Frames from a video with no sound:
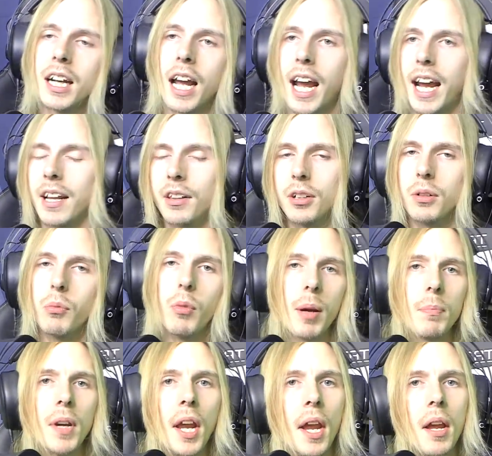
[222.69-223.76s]
had little
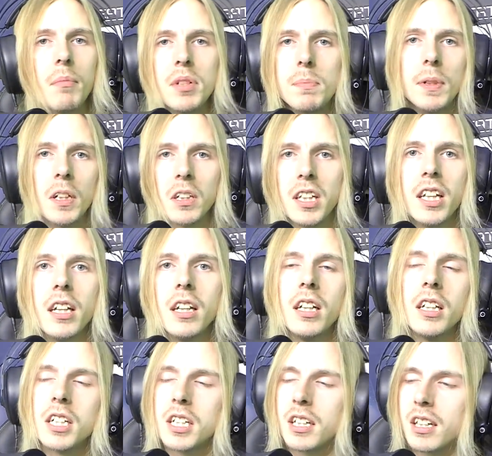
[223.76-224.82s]
webcams built in
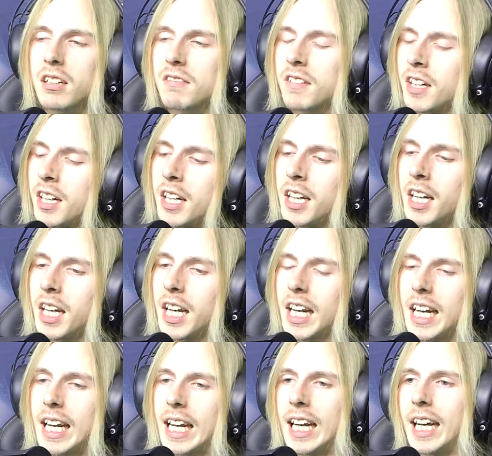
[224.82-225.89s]
and stuff.
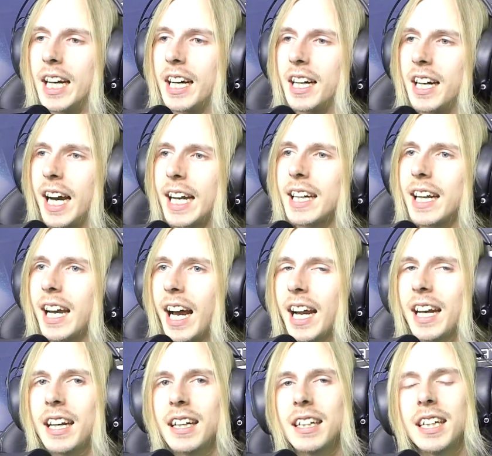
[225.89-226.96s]
And
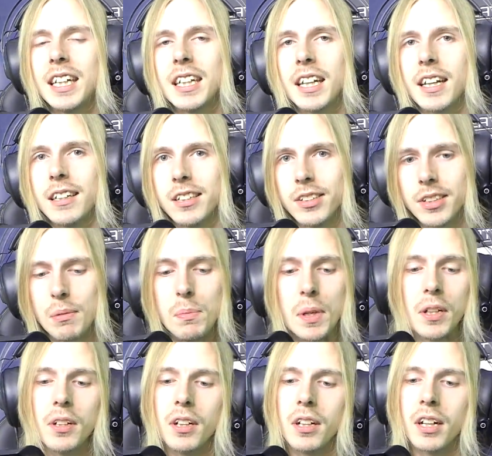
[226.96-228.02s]
I didn't get a new
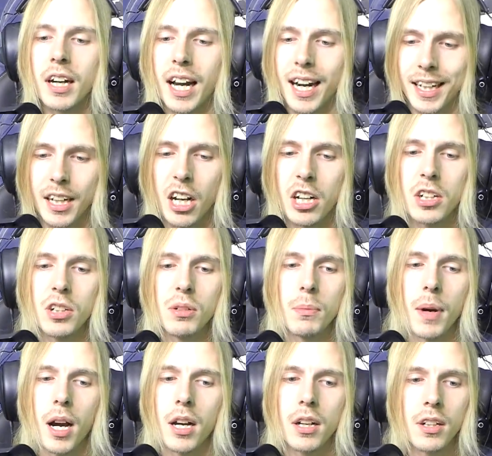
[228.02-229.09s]
computer. I got a new
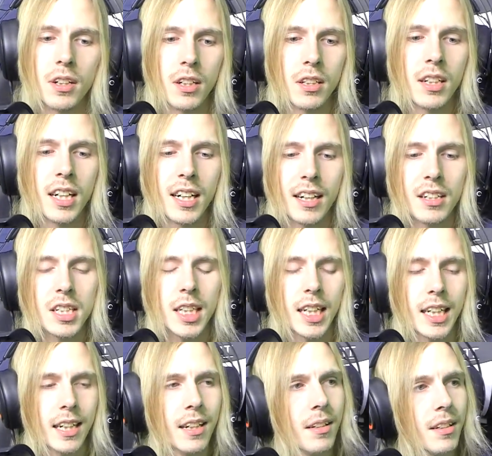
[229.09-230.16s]
monitor, and I was
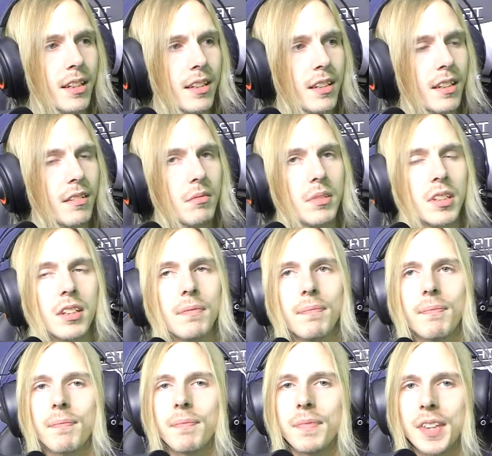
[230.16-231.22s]
like, well,
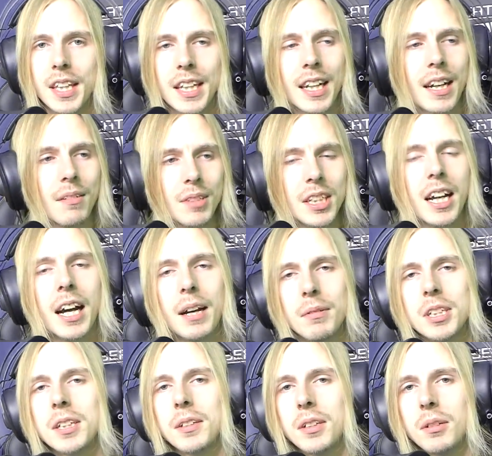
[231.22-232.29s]
I was
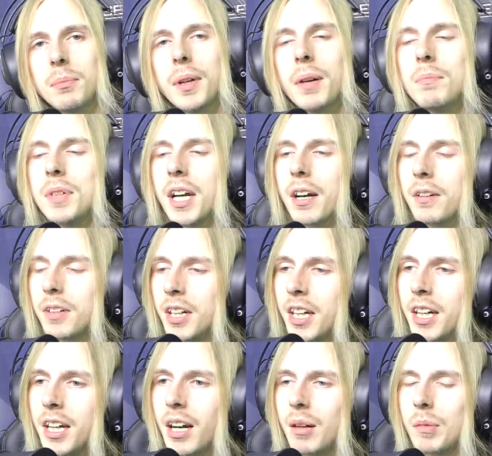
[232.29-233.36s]
a little bummed out.
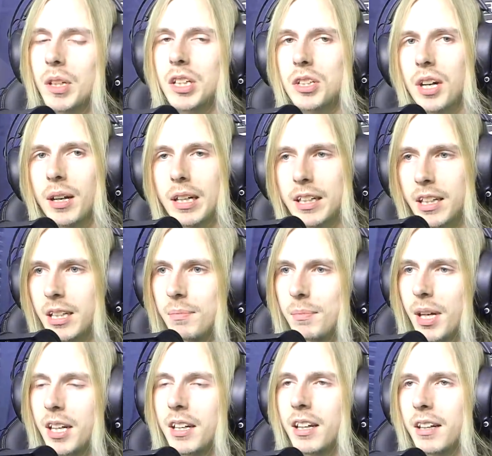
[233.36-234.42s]
I'm gonna try to keep
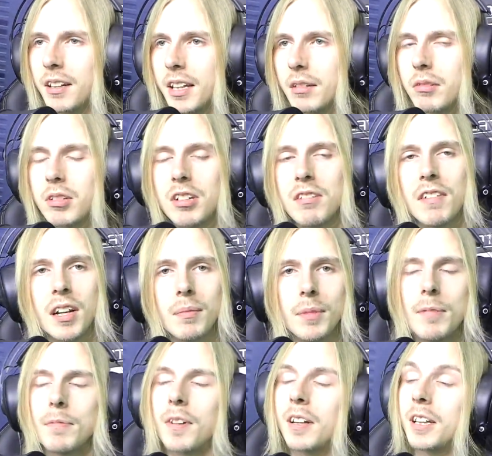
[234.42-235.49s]
my language family
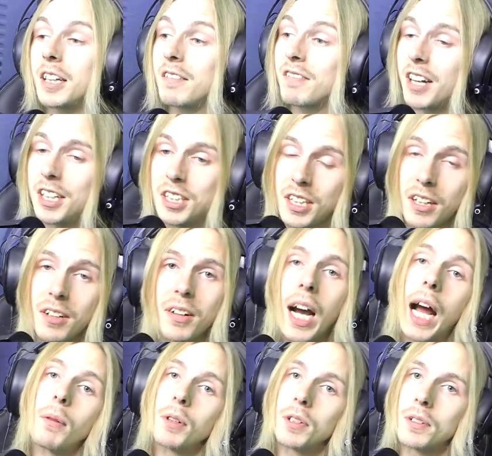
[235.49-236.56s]
friendly. If I don't, I
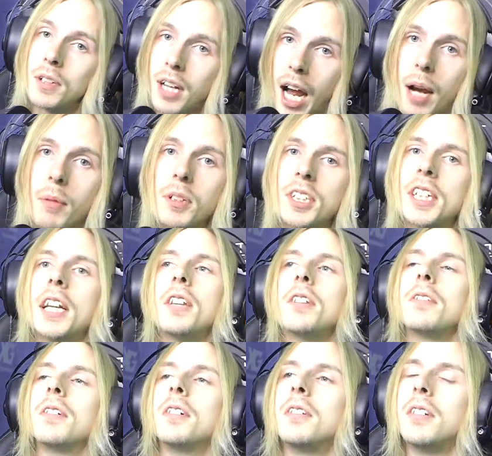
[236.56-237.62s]
will censor it.